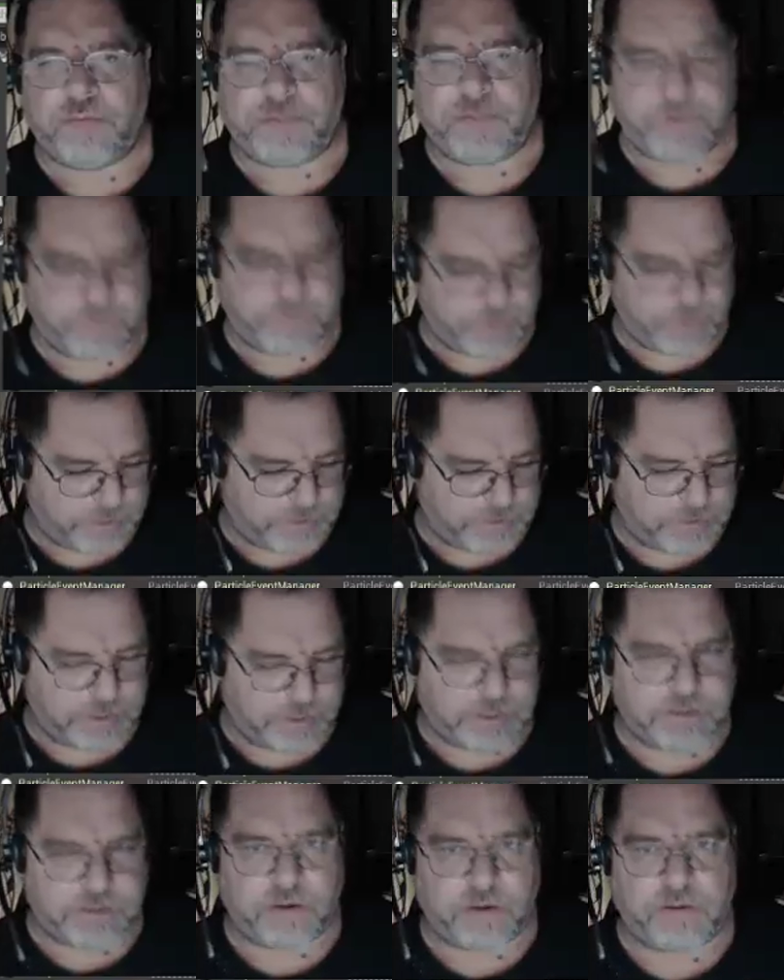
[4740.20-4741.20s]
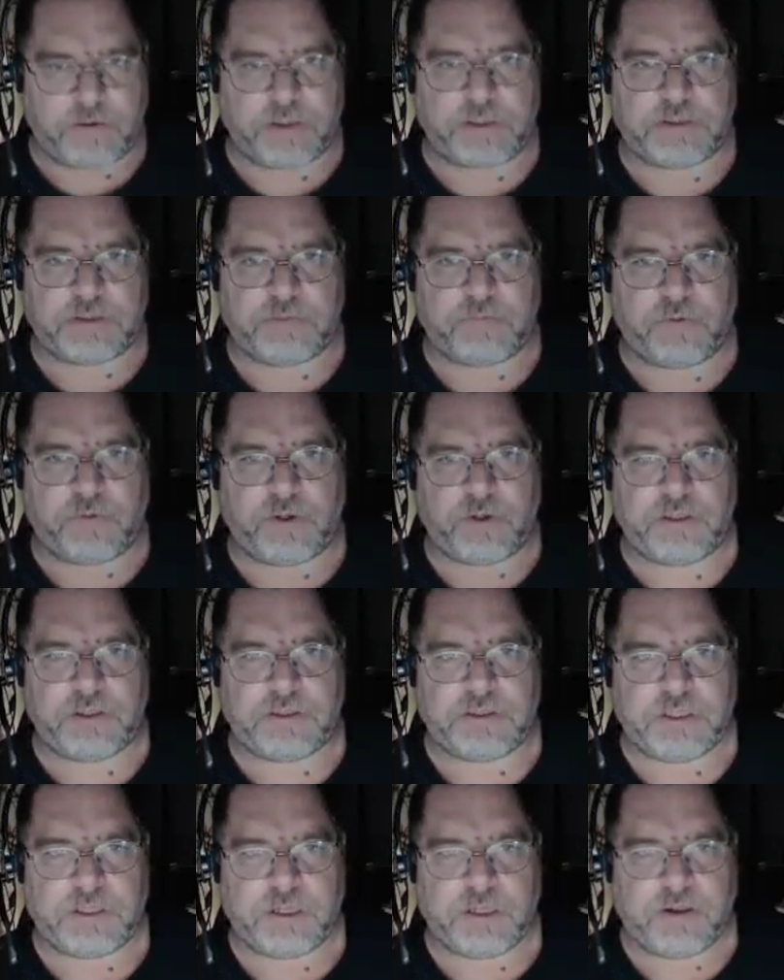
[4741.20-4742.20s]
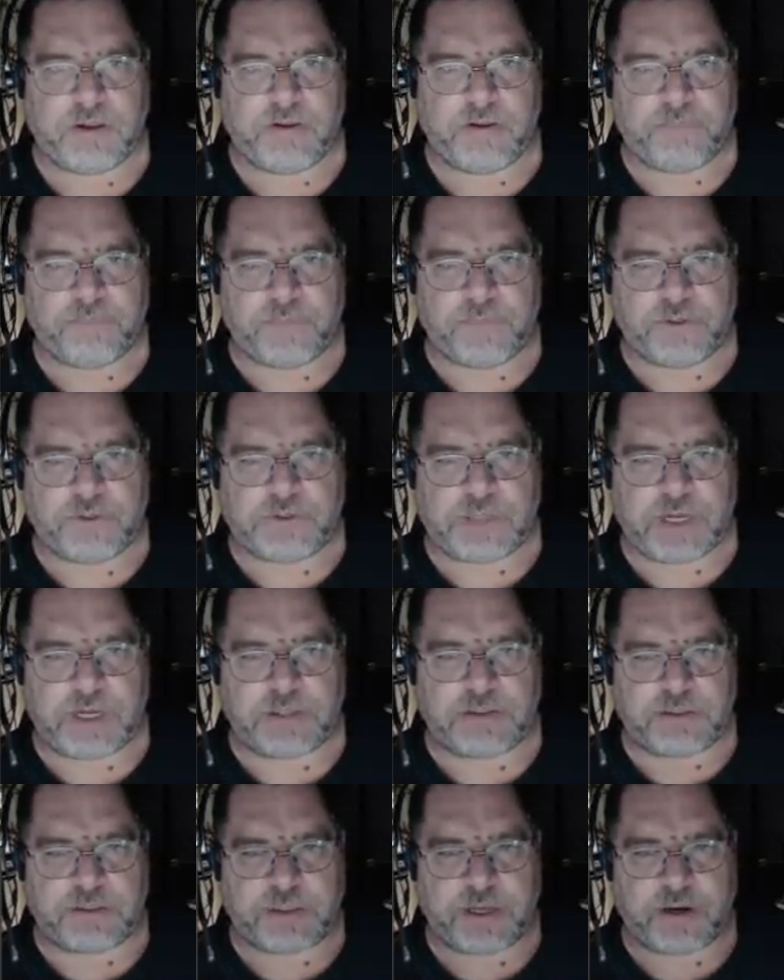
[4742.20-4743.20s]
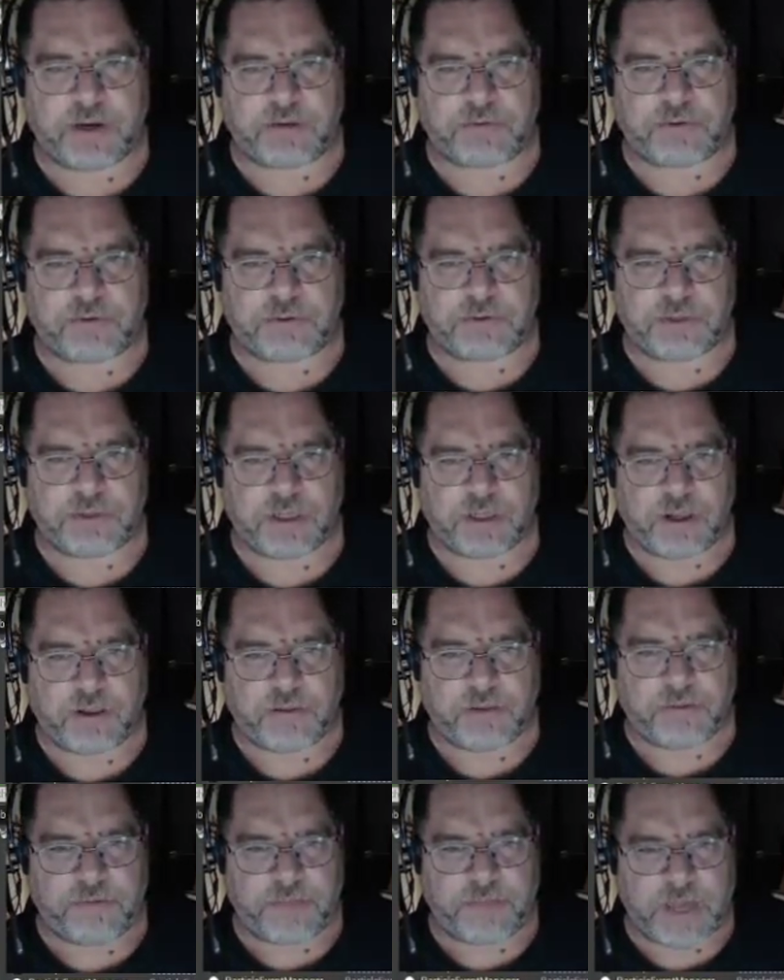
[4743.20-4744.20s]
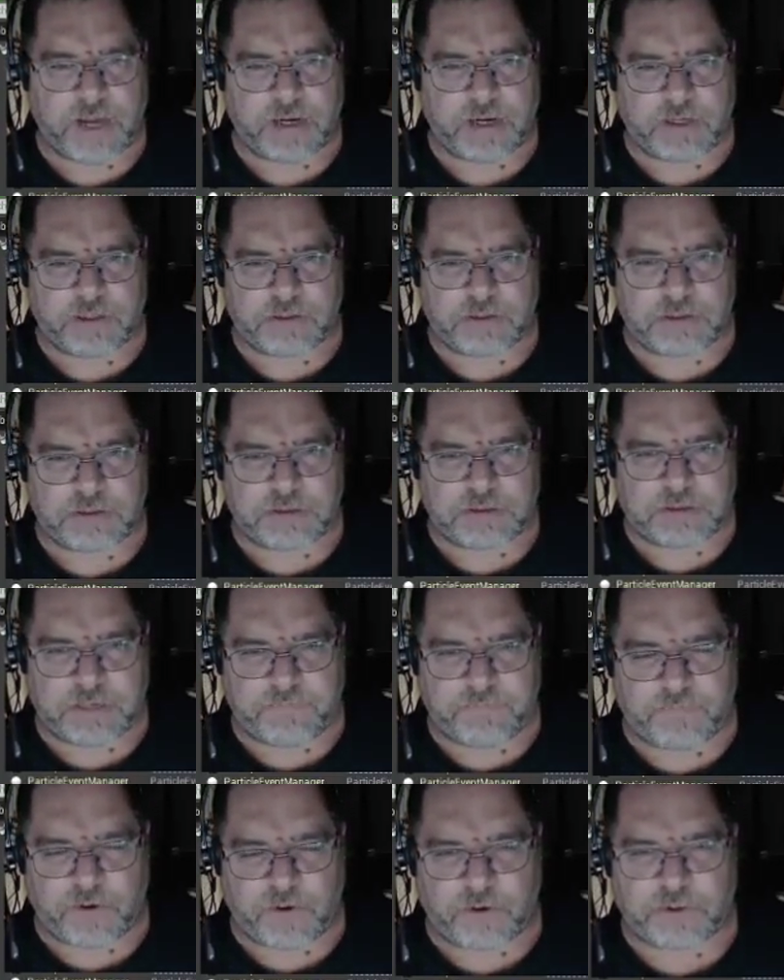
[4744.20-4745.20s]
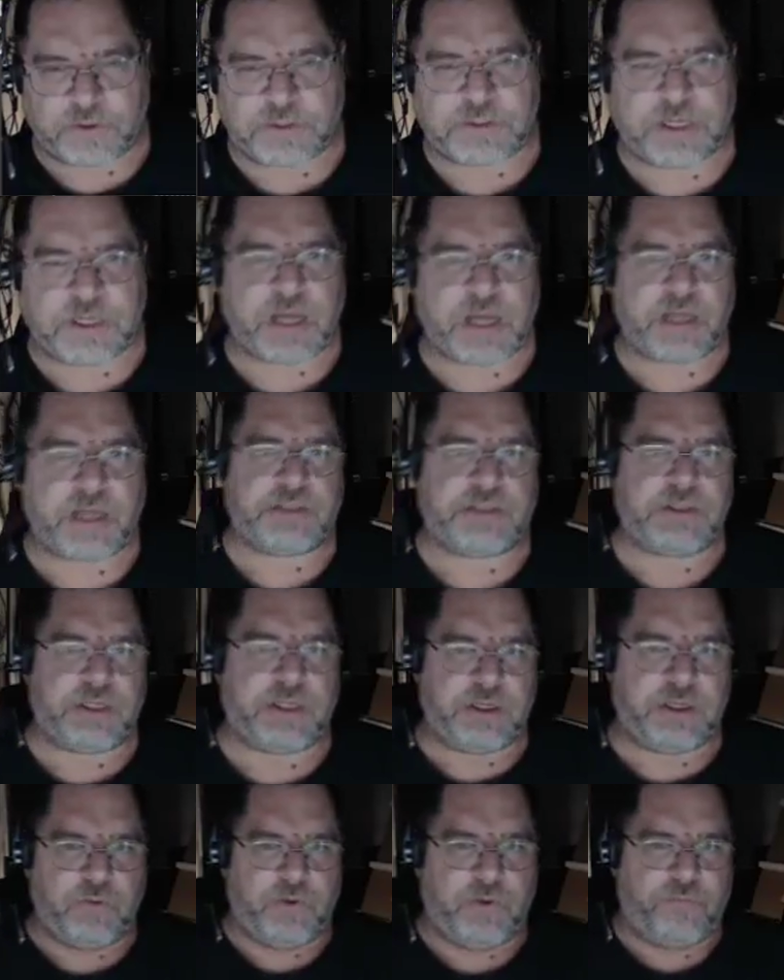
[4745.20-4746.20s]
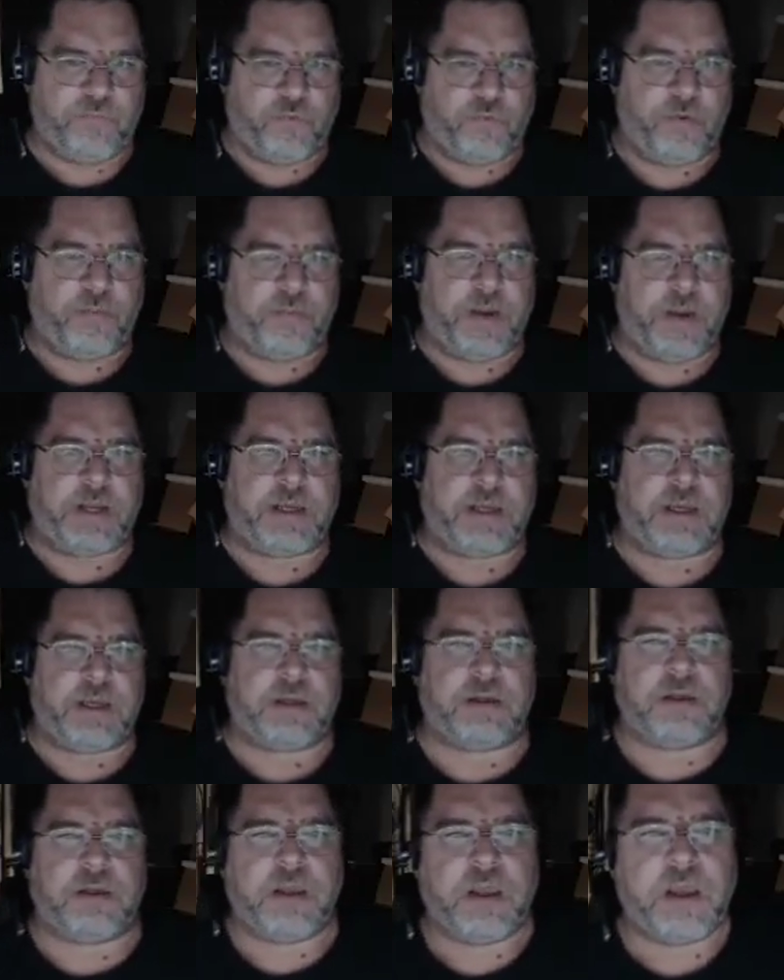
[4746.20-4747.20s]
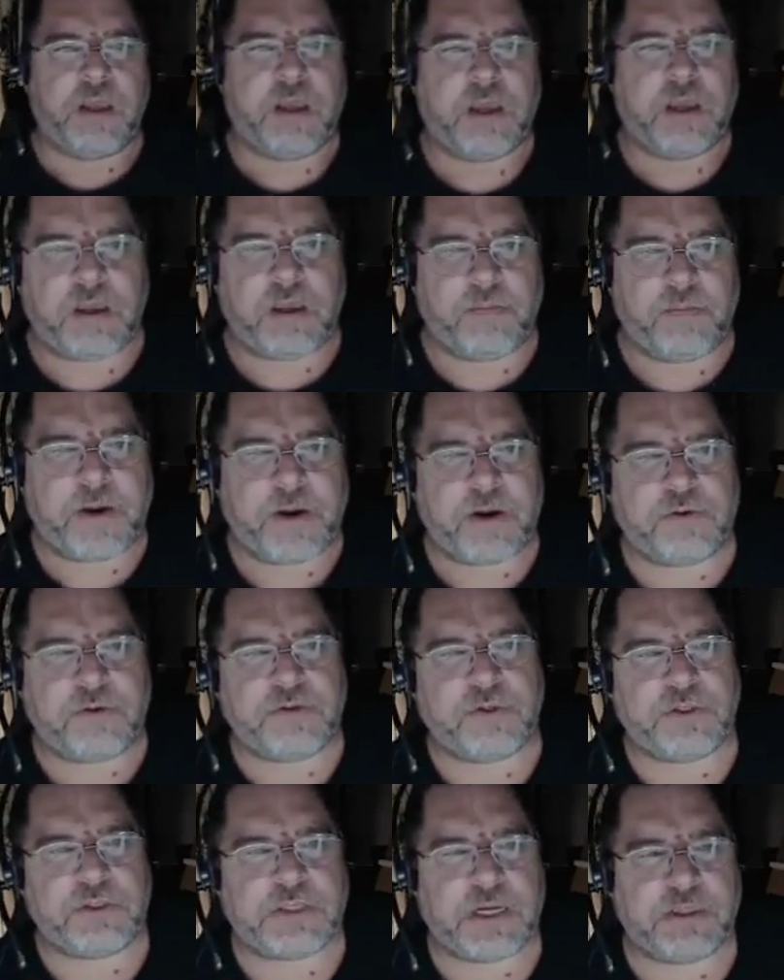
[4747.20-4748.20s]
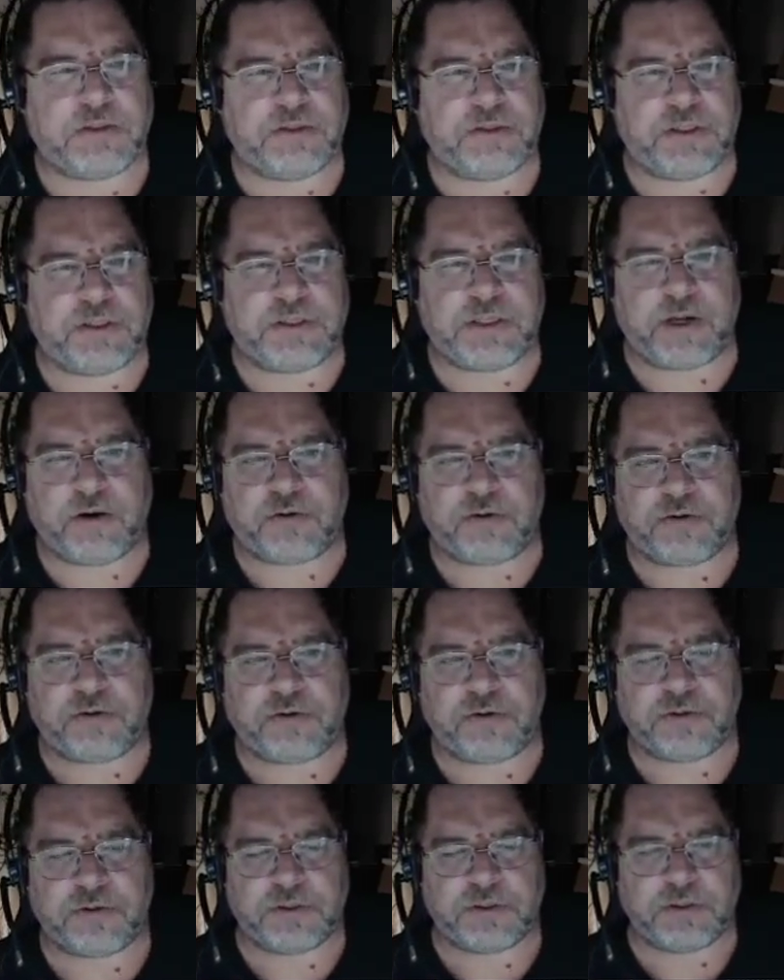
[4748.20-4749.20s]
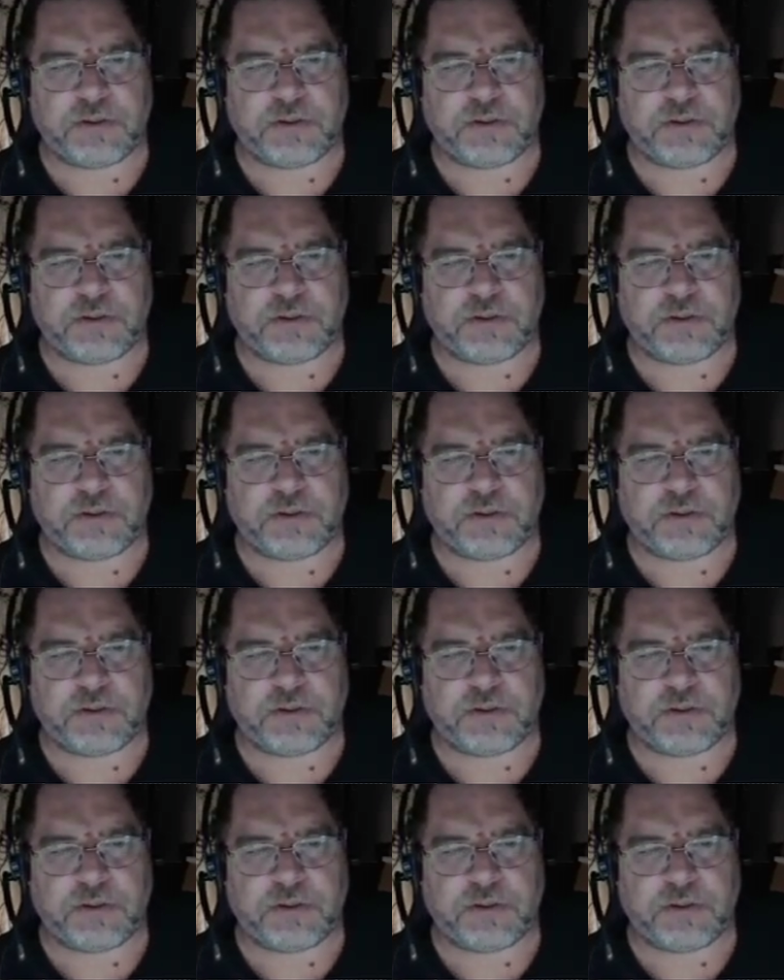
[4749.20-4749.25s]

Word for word: thing that I did notice was the size of the characters. That is a default sized UE4 mannequin compared to the size of these characters